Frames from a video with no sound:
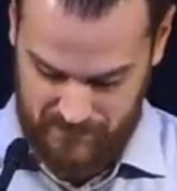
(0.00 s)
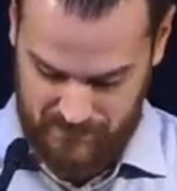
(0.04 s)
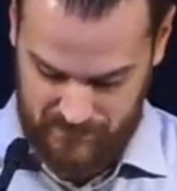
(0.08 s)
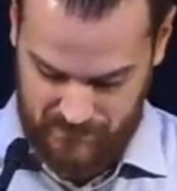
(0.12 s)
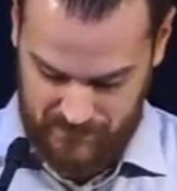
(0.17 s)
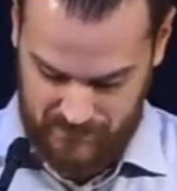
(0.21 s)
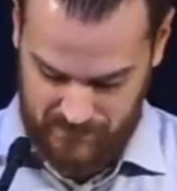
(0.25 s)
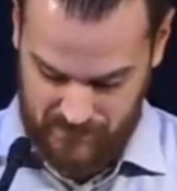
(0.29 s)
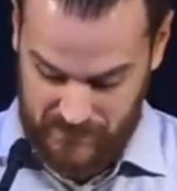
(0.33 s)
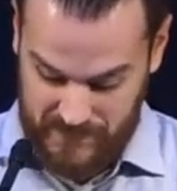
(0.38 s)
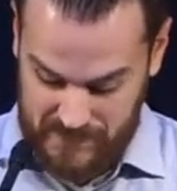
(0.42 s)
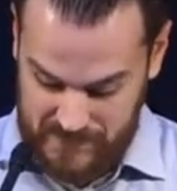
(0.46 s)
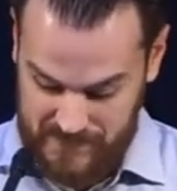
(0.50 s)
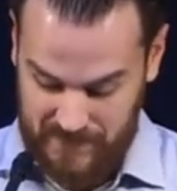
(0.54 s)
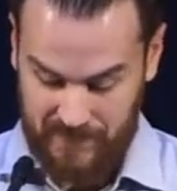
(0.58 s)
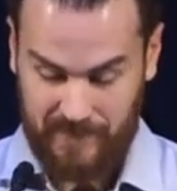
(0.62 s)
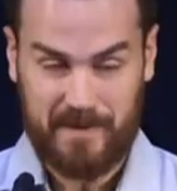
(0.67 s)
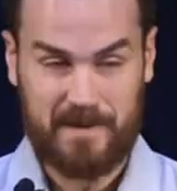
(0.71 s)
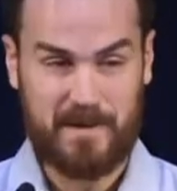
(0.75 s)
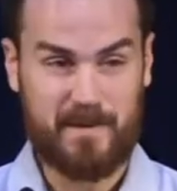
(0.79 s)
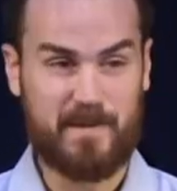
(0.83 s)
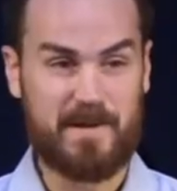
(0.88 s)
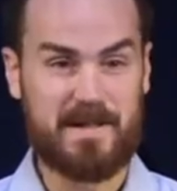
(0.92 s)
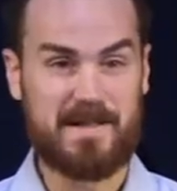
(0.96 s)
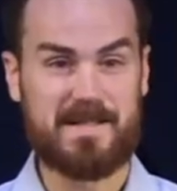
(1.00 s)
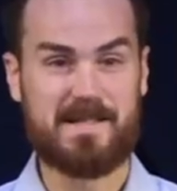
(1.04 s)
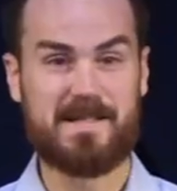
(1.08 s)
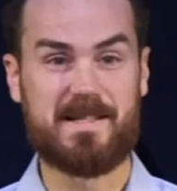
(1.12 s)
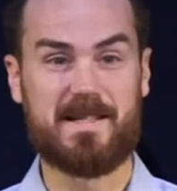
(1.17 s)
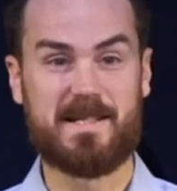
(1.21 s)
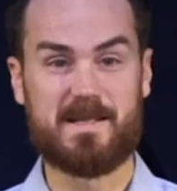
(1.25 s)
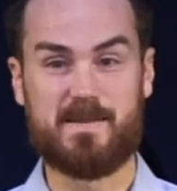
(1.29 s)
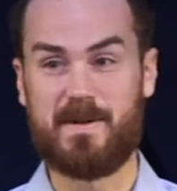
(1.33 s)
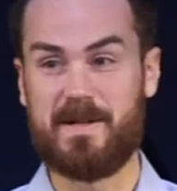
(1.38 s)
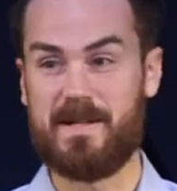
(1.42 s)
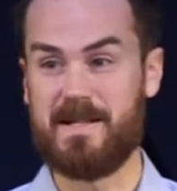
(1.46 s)
He's telling them these
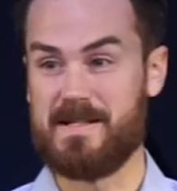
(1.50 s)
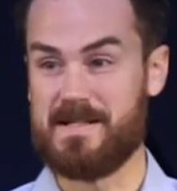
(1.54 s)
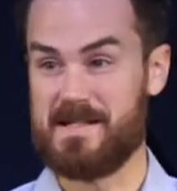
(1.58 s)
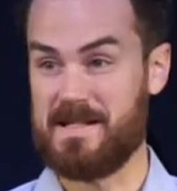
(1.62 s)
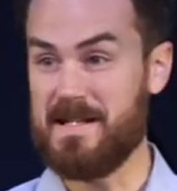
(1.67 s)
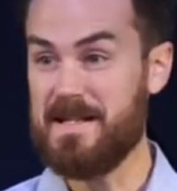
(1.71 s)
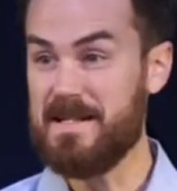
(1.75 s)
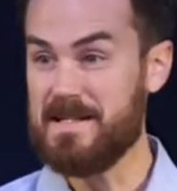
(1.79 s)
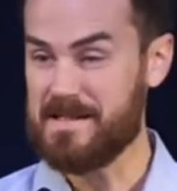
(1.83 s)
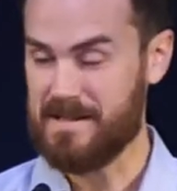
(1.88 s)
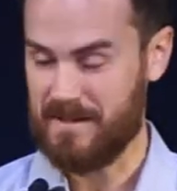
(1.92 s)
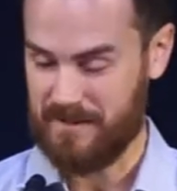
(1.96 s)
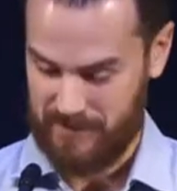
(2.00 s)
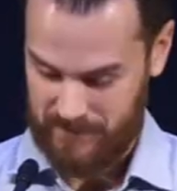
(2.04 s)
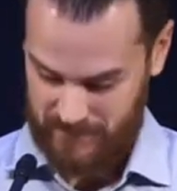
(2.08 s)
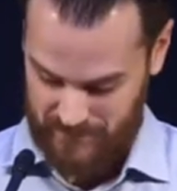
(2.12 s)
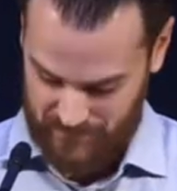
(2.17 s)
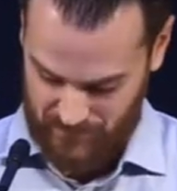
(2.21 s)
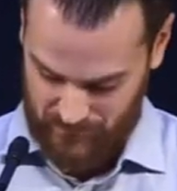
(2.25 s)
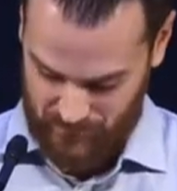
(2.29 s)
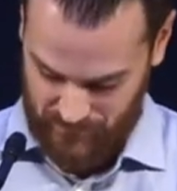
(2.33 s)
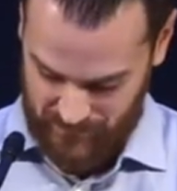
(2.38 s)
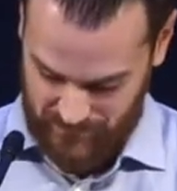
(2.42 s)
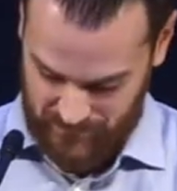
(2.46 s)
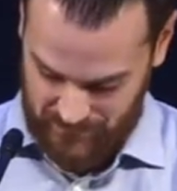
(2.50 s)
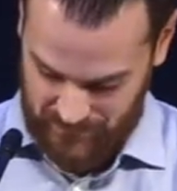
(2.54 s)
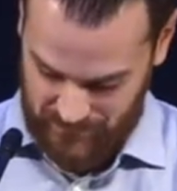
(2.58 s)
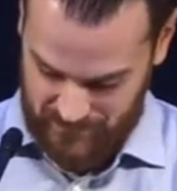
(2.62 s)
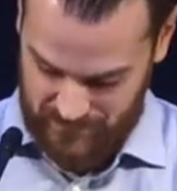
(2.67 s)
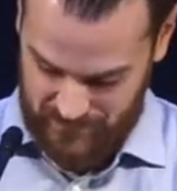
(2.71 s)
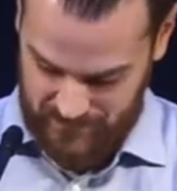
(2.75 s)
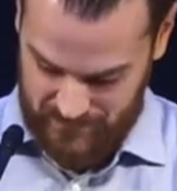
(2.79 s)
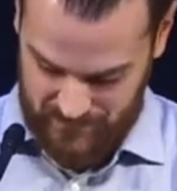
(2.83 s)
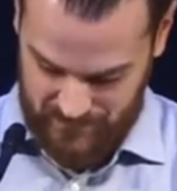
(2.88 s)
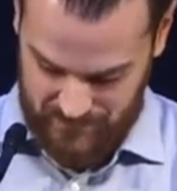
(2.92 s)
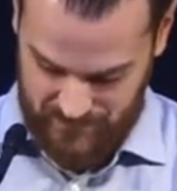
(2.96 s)
things because he is under authority,
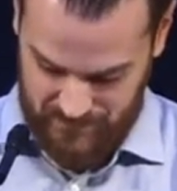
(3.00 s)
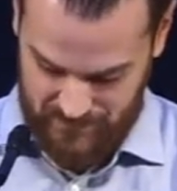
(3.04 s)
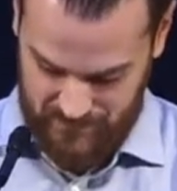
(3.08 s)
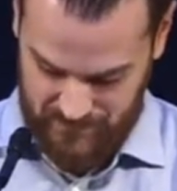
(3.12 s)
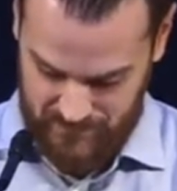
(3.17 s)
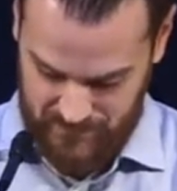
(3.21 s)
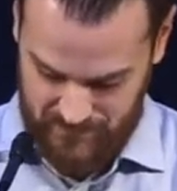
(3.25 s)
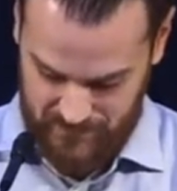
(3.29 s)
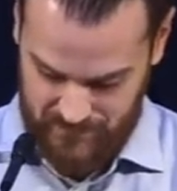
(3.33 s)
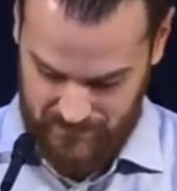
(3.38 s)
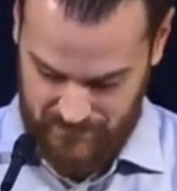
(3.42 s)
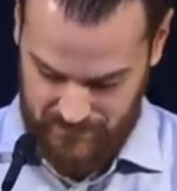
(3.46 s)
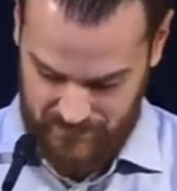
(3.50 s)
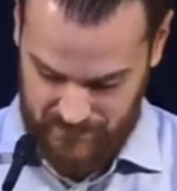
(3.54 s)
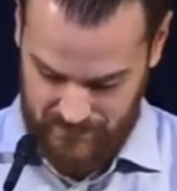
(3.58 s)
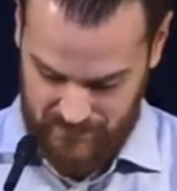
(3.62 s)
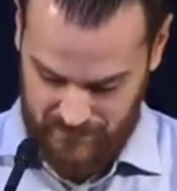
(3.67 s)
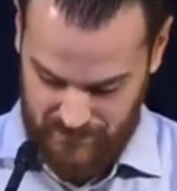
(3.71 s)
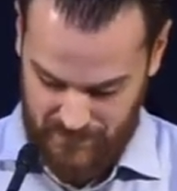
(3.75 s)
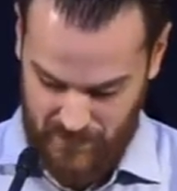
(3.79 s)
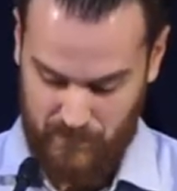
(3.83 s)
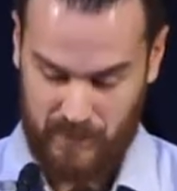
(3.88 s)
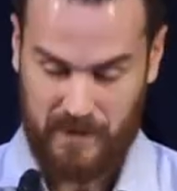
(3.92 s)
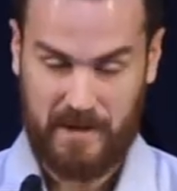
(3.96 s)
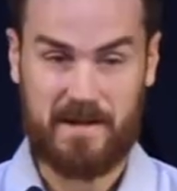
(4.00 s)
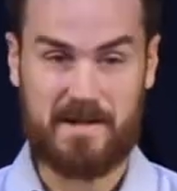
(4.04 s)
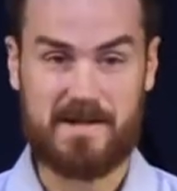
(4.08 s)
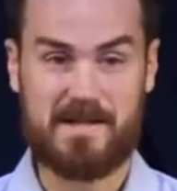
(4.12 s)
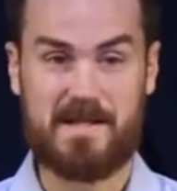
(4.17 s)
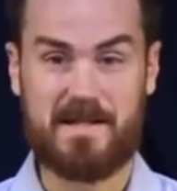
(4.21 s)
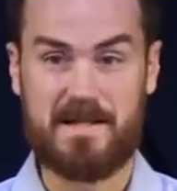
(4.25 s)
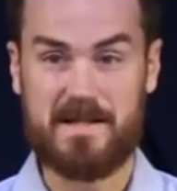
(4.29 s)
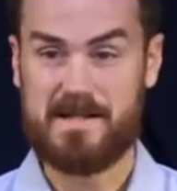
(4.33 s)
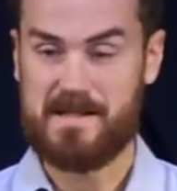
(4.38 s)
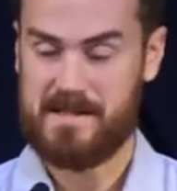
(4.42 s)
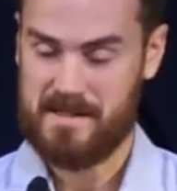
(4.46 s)
not because
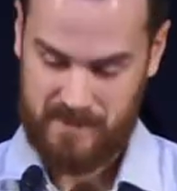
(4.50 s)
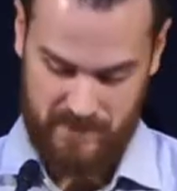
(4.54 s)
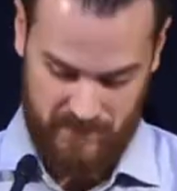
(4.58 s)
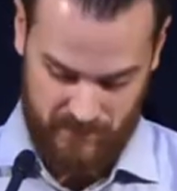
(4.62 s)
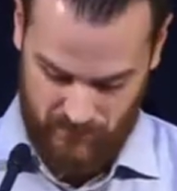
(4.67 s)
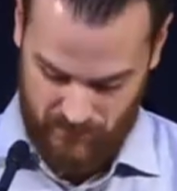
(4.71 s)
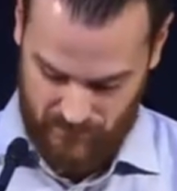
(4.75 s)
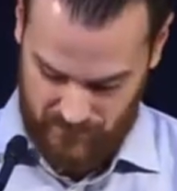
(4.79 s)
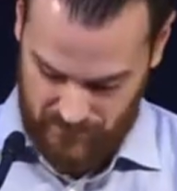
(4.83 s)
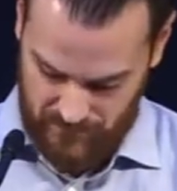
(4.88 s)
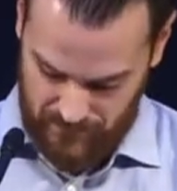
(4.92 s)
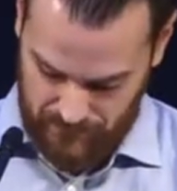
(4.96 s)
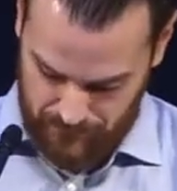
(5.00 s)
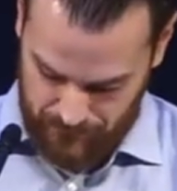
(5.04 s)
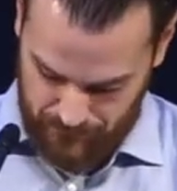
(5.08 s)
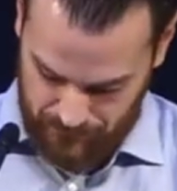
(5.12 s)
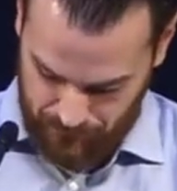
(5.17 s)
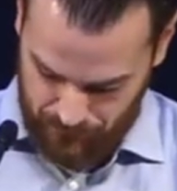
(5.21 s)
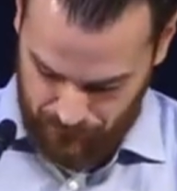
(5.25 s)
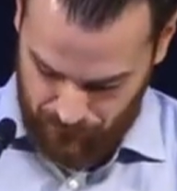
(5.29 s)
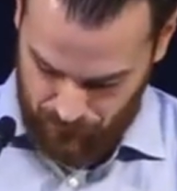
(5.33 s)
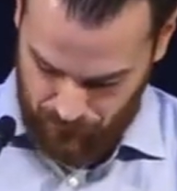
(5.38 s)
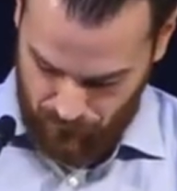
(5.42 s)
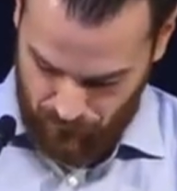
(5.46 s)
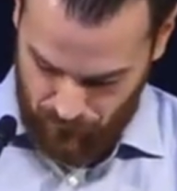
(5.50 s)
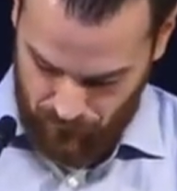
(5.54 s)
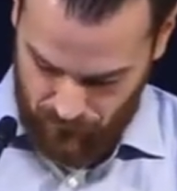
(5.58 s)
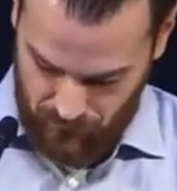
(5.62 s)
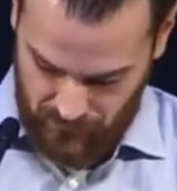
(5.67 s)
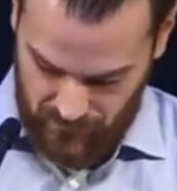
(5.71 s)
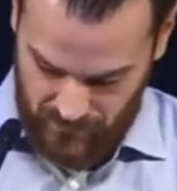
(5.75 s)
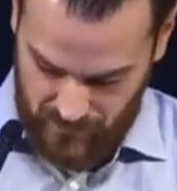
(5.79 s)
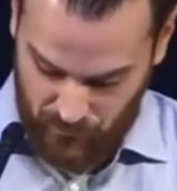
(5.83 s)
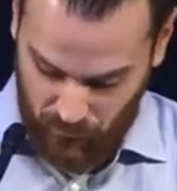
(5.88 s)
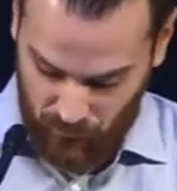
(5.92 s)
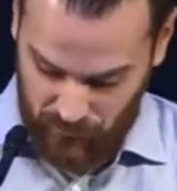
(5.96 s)
he is the authority.
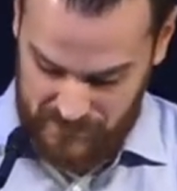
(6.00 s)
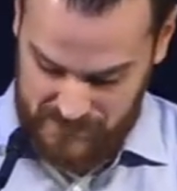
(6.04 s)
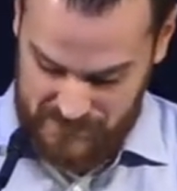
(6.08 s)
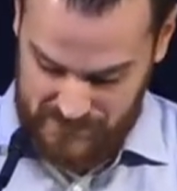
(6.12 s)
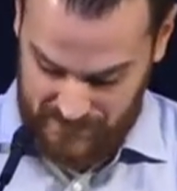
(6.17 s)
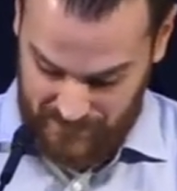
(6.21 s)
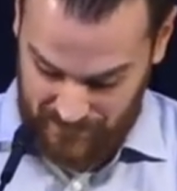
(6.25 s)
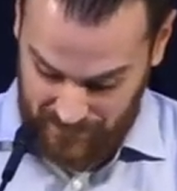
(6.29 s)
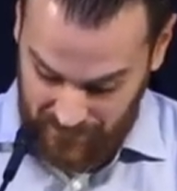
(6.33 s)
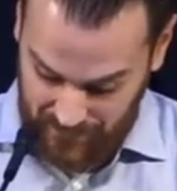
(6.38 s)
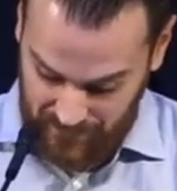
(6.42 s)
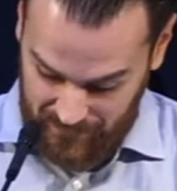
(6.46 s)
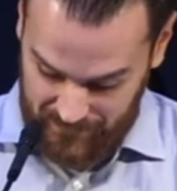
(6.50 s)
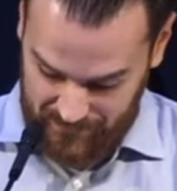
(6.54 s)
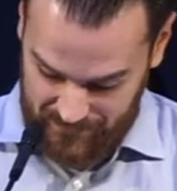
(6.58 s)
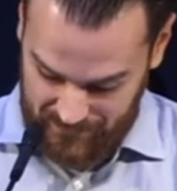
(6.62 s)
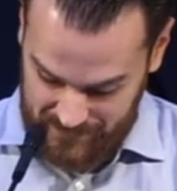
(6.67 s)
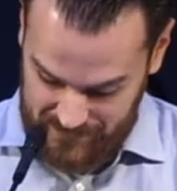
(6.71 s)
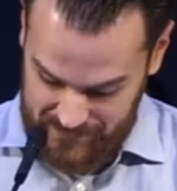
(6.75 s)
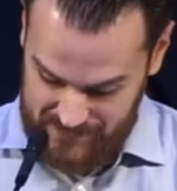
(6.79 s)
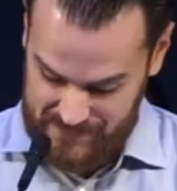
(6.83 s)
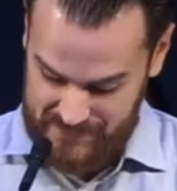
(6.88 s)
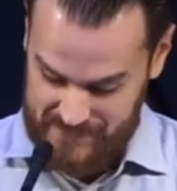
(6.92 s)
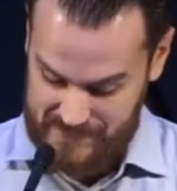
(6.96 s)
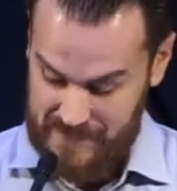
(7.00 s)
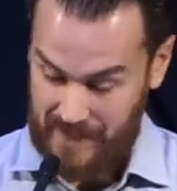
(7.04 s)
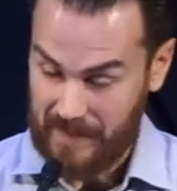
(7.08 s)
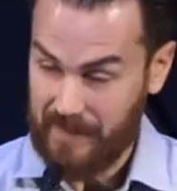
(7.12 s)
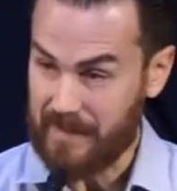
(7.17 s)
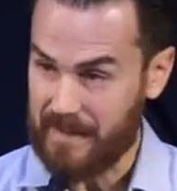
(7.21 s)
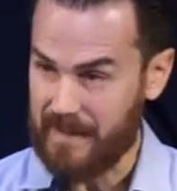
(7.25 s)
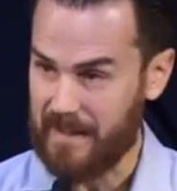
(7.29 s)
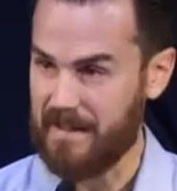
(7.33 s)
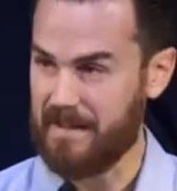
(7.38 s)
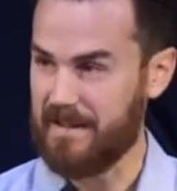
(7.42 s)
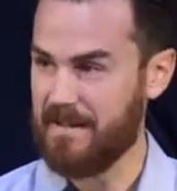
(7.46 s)
He points to God. He's
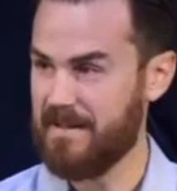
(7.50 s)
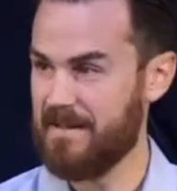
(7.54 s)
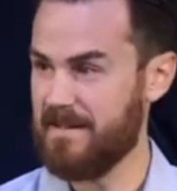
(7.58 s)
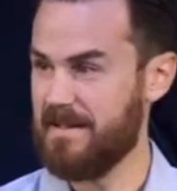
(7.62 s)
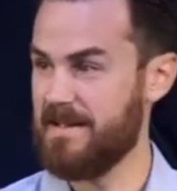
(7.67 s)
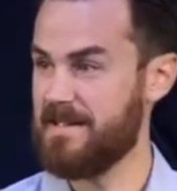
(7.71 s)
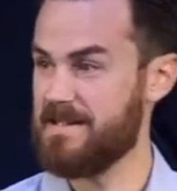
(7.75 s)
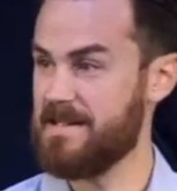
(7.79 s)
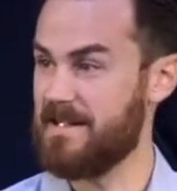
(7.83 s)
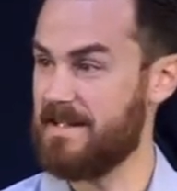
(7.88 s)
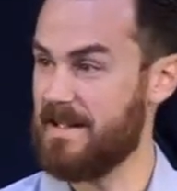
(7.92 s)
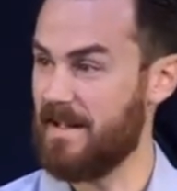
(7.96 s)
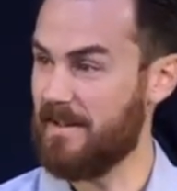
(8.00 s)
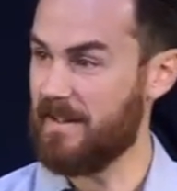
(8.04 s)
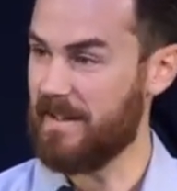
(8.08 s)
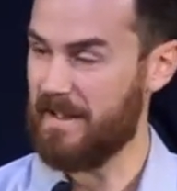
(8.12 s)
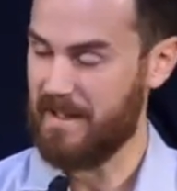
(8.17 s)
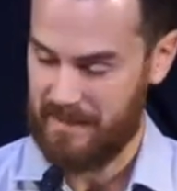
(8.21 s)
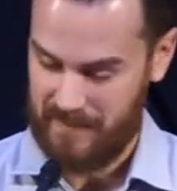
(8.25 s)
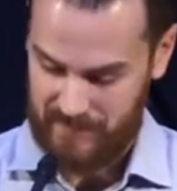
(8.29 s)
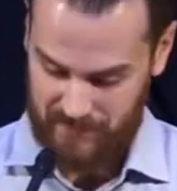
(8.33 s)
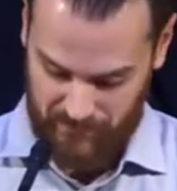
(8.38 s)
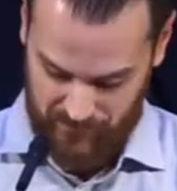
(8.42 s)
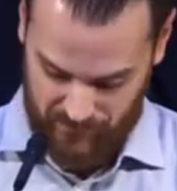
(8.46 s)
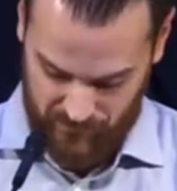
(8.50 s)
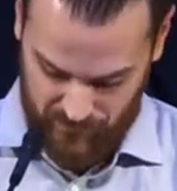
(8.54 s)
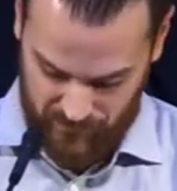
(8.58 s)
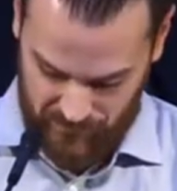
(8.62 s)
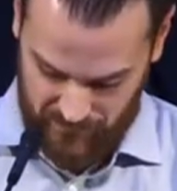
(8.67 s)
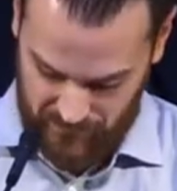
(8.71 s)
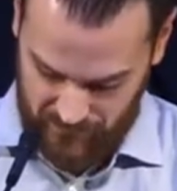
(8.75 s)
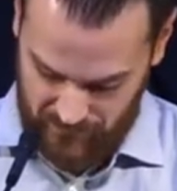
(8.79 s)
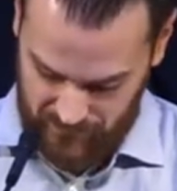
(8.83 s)
delegated, he has a delegated authority.